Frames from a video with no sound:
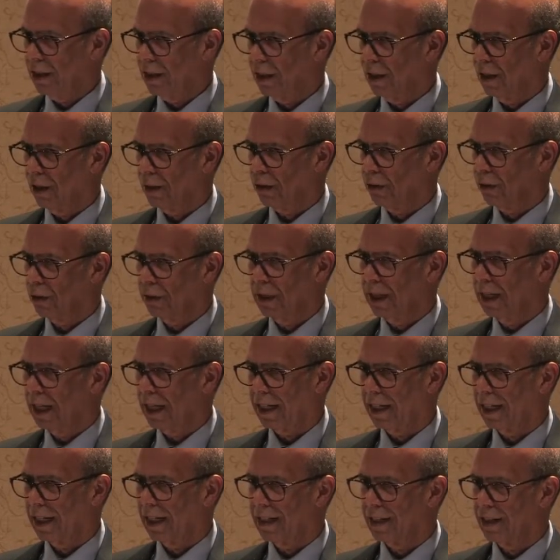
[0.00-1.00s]
ago, three
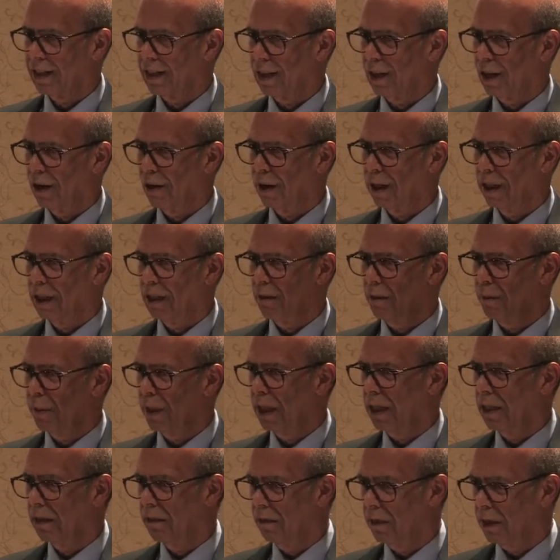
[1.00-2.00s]
decades ago, he'd have been
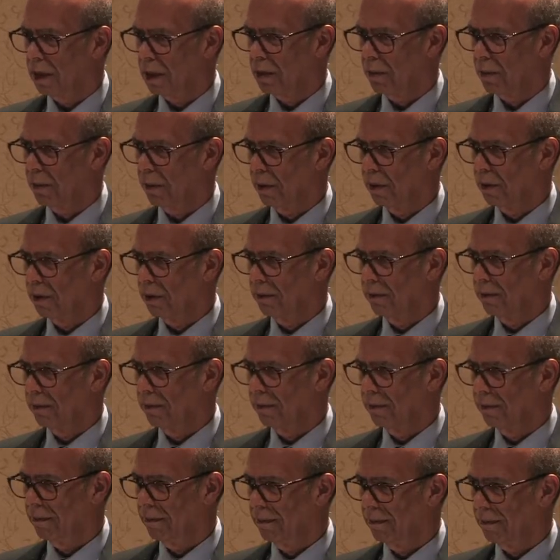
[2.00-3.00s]
invisible.
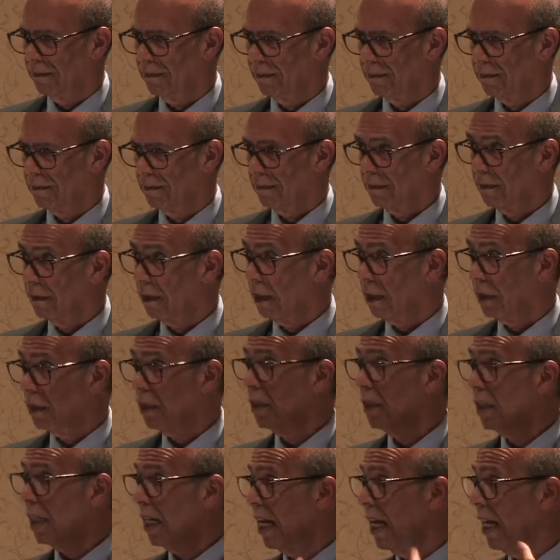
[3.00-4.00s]

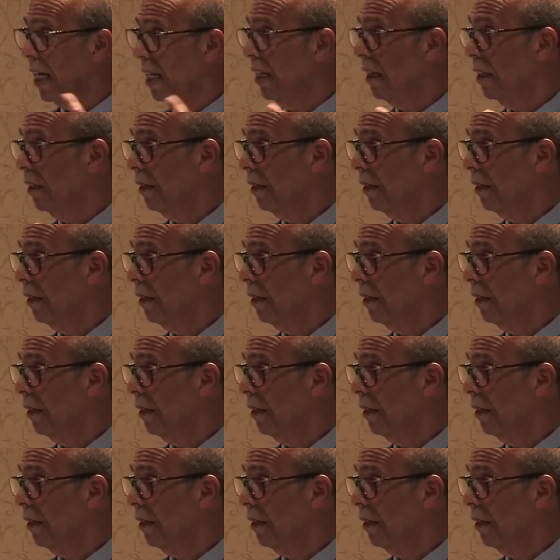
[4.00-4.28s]
Today,